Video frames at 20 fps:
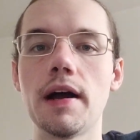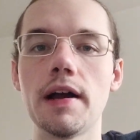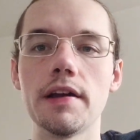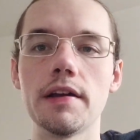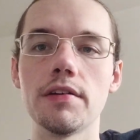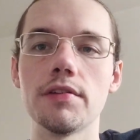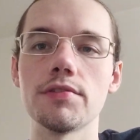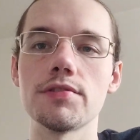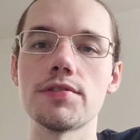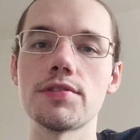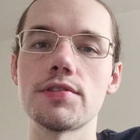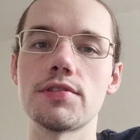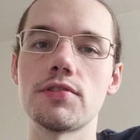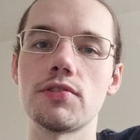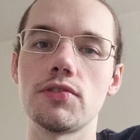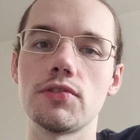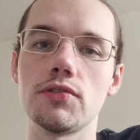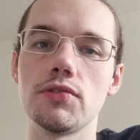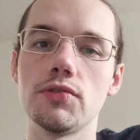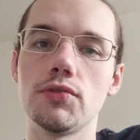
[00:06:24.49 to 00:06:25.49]

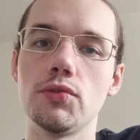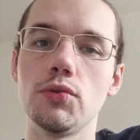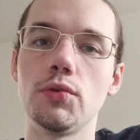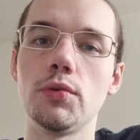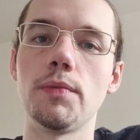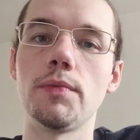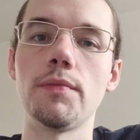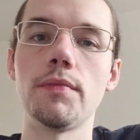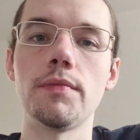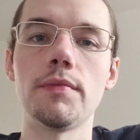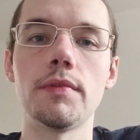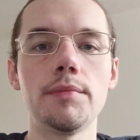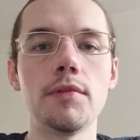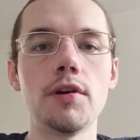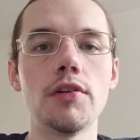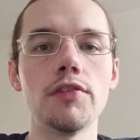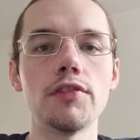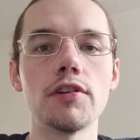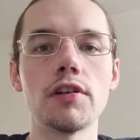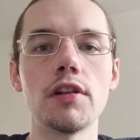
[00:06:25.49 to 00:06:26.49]
BIOS to
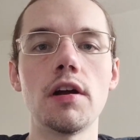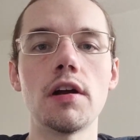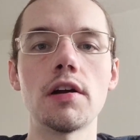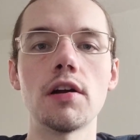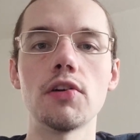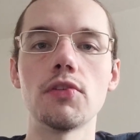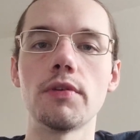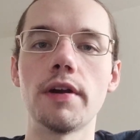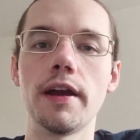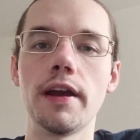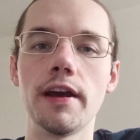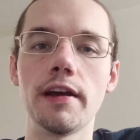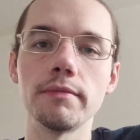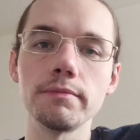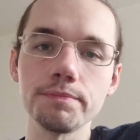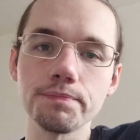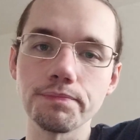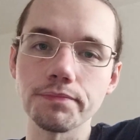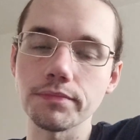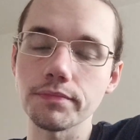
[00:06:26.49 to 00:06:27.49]
overclock our
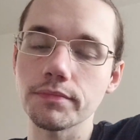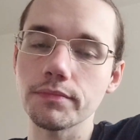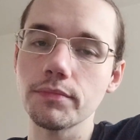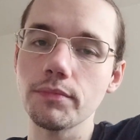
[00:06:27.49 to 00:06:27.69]
RAM,